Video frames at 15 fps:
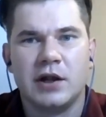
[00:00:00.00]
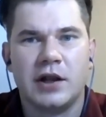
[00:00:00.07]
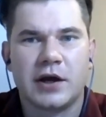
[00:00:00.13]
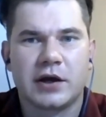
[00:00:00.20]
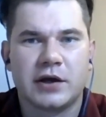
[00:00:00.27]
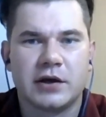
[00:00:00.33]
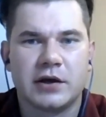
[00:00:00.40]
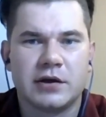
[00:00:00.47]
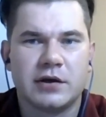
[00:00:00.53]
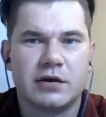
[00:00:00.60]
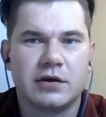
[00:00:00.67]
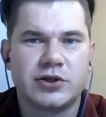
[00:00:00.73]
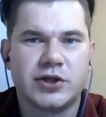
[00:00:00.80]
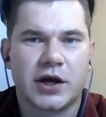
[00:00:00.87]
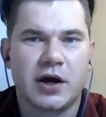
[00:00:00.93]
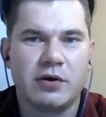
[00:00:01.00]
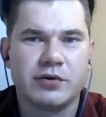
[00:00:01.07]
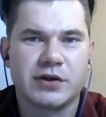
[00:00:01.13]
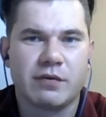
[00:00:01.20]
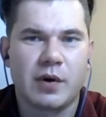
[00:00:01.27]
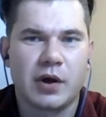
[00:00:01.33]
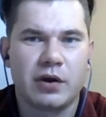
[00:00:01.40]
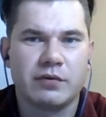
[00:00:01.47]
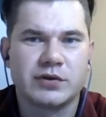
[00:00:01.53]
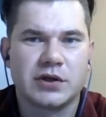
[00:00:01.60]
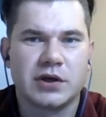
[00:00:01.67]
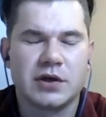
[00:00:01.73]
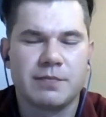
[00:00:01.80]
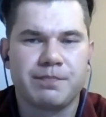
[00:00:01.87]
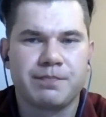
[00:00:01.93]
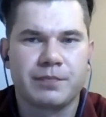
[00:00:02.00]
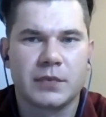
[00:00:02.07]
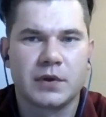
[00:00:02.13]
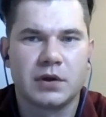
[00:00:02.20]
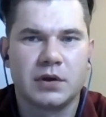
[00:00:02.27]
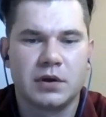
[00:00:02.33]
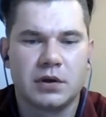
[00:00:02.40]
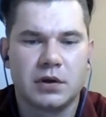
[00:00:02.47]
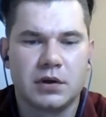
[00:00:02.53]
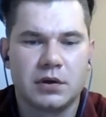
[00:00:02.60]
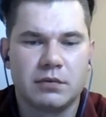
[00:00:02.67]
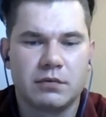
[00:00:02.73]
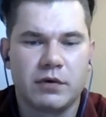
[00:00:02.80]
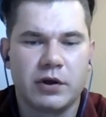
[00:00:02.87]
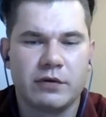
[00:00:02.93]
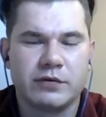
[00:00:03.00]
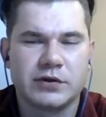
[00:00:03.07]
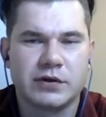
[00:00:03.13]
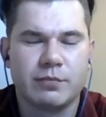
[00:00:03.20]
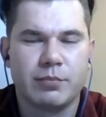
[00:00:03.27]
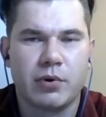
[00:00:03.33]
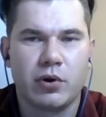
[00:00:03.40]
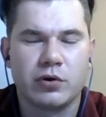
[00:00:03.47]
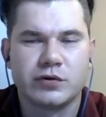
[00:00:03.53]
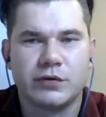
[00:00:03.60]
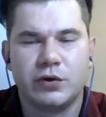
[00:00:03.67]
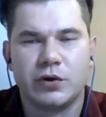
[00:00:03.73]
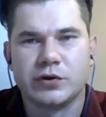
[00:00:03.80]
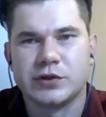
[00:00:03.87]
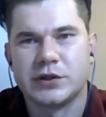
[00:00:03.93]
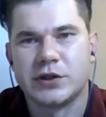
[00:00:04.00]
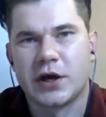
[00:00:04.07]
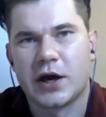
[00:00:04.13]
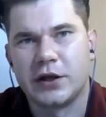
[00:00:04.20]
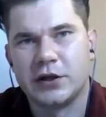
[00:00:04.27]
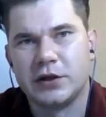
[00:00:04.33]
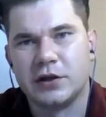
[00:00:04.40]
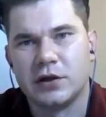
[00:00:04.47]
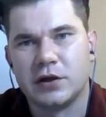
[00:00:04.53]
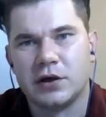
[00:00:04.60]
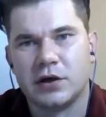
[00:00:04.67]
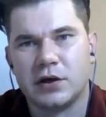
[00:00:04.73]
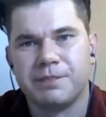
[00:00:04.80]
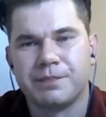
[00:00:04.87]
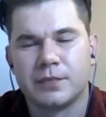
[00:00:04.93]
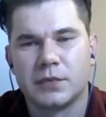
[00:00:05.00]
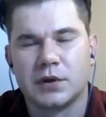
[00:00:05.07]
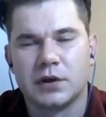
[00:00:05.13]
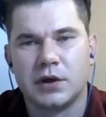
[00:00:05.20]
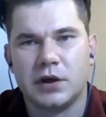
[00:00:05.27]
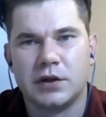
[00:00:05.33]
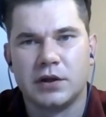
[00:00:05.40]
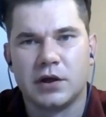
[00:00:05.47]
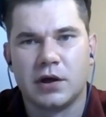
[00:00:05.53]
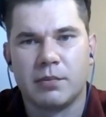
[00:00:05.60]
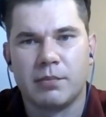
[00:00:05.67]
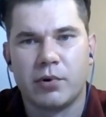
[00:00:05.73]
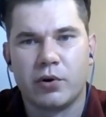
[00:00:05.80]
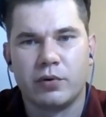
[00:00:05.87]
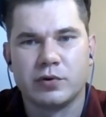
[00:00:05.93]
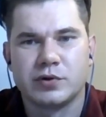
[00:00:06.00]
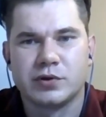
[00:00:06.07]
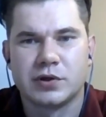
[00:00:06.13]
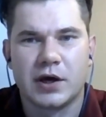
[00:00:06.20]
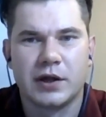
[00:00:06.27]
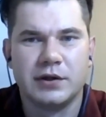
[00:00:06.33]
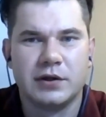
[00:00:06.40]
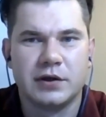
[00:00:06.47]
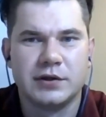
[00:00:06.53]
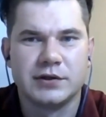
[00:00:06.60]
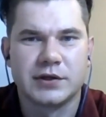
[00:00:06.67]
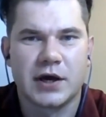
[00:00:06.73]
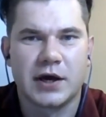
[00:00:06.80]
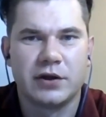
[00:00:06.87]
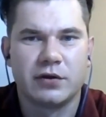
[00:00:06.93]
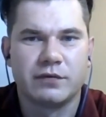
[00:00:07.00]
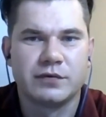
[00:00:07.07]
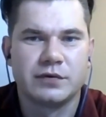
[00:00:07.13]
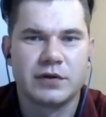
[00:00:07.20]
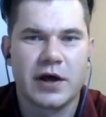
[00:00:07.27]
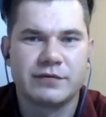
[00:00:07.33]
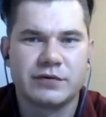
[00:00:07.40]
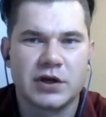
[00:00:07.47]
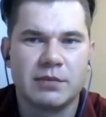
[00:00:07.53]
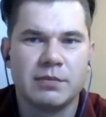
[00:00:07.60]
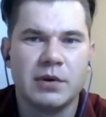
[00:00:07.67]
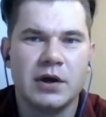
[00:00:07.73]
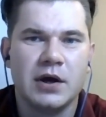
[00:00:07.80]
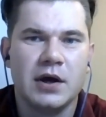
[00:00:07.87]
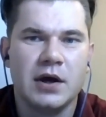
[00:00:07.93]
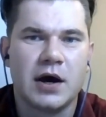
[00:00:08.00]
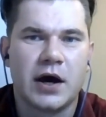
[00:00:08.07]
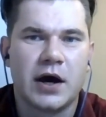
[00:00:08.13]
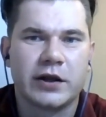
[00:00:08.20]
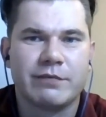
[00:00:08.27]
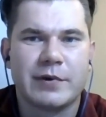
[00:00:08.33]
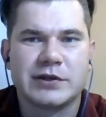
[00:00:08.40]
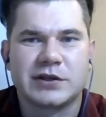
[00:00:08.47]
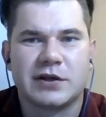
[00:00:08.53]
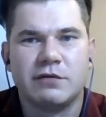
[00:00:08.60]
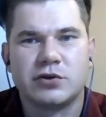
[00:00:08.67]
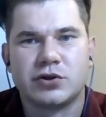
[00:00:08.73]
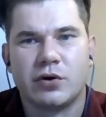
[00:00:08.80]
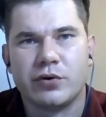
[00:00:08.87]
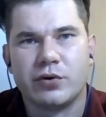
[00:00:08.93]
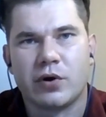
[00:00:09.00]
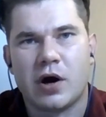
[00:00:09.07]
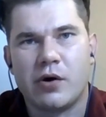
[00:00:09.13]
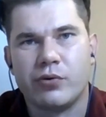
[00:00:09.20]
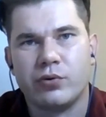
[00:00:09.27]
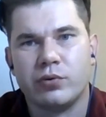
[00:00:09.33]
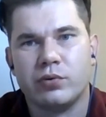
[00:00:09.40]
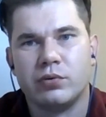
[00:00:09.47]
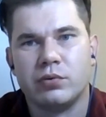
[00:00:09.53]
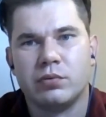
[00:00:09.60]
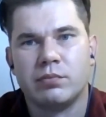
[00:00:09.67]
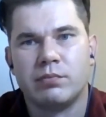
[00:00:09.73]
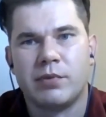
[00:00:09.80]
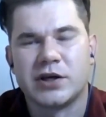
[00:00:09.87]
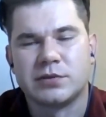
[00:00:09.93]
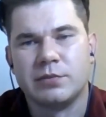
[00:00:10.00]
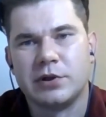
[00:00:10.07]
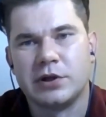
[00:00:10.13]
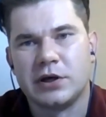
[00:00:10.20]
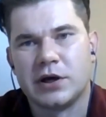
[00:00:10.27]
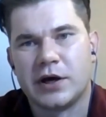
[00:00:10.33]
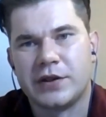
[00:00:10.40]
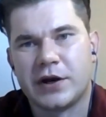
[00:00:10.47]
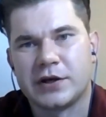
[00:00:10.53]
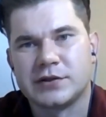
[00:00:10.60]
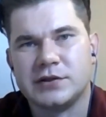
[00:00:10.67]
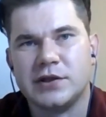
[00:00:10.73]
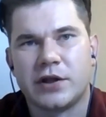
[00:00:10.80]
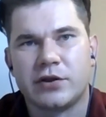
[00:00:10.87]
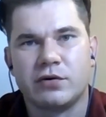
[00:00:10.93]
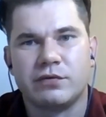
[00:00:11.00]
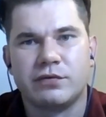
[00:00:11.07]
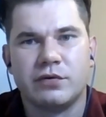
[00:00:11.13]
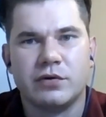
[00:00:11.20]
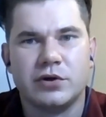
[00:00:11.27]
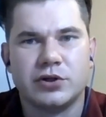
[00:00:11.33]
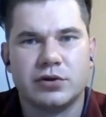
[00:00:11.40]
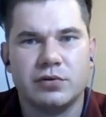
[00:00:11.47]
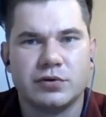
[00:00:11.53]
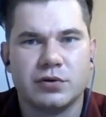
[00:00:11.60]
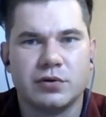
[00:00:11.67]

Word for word: Like uh, check out the one of the uh, one of the bonus videos that I added uh, in bonus at, in the end of the live stream and it basically will show you how to possibly address dandruff issues.